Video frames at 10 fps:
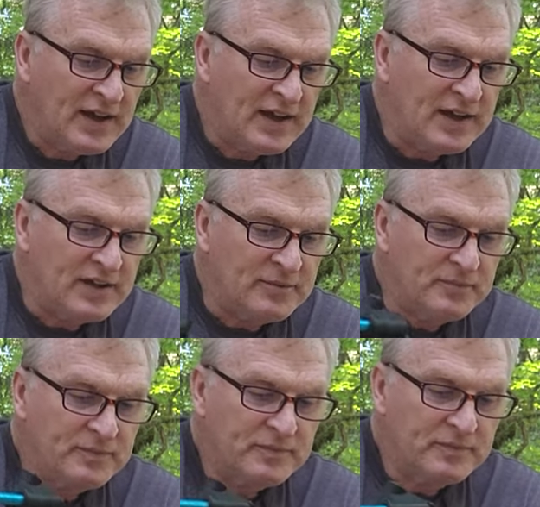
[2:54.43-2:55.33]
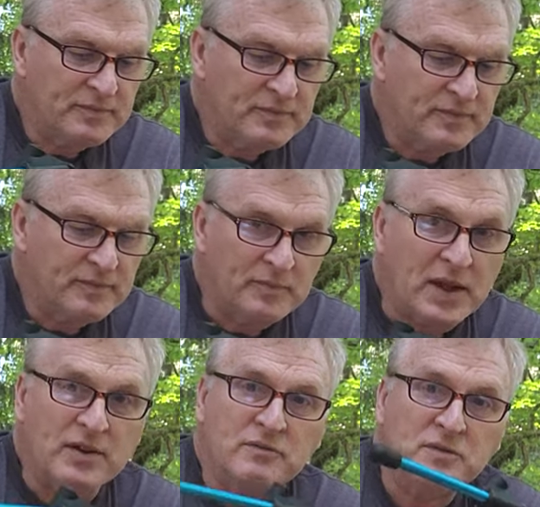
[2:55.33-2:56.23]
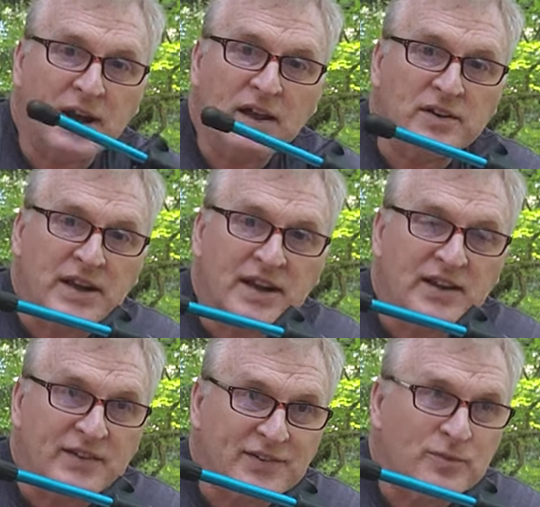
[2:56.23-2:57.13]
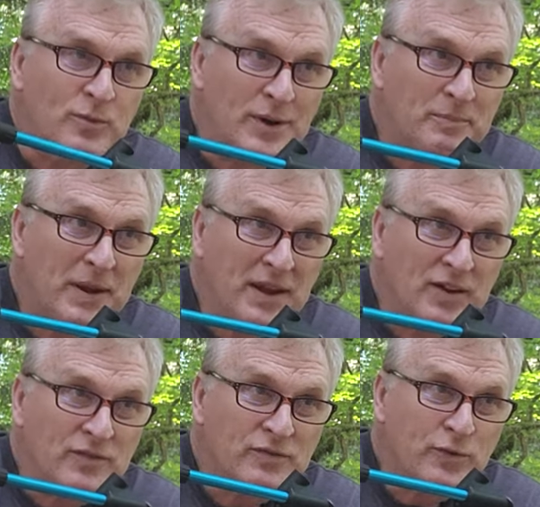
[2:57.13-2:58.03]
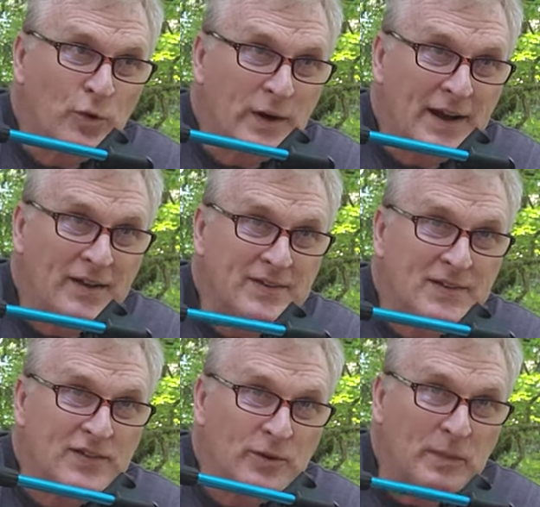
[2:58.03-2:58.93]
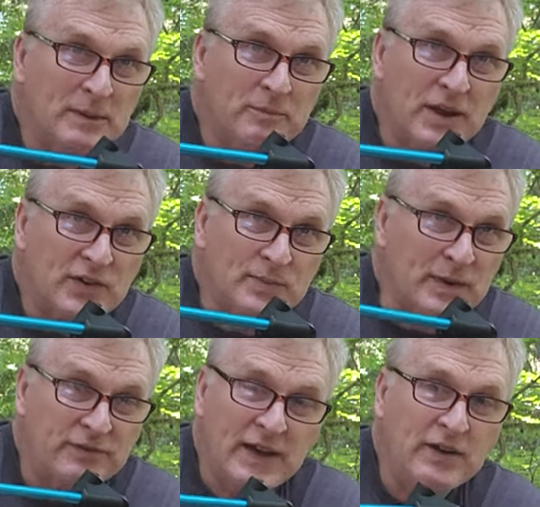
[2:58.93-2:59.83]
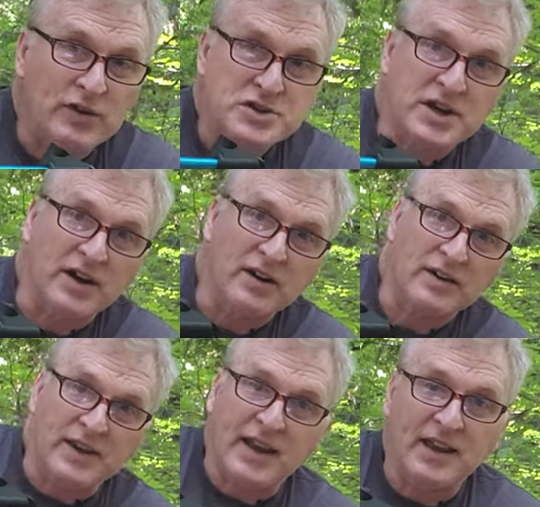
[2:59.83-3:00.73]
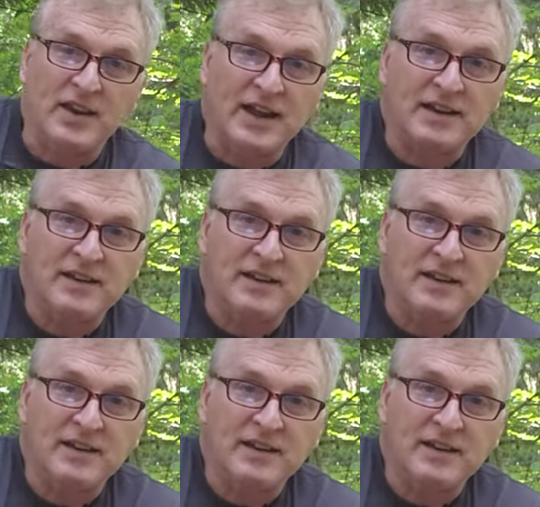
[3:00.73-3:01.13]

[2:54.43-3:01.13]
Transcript: But reality, it's 1 pound, 4 ounces. So my favorite chair, the A-Lite